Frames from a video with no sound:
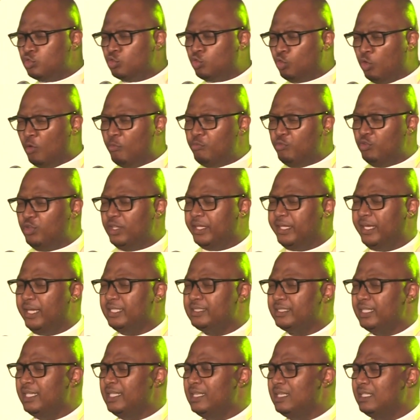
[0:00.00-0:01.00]
to
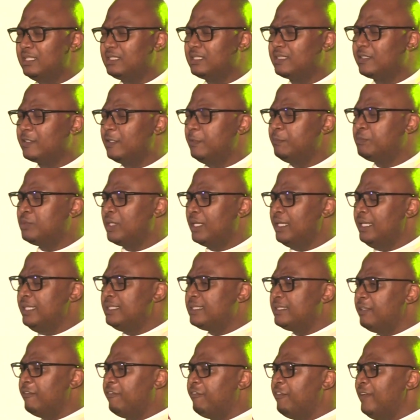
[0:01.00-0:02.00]
communicate in the scripture,
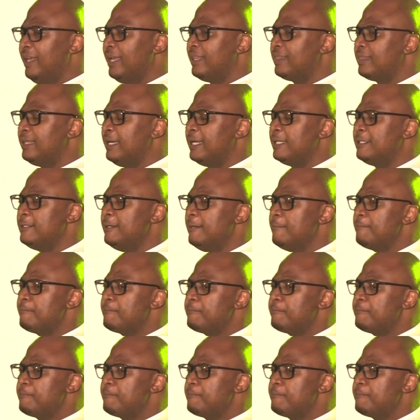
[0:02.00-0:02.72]
is the fact that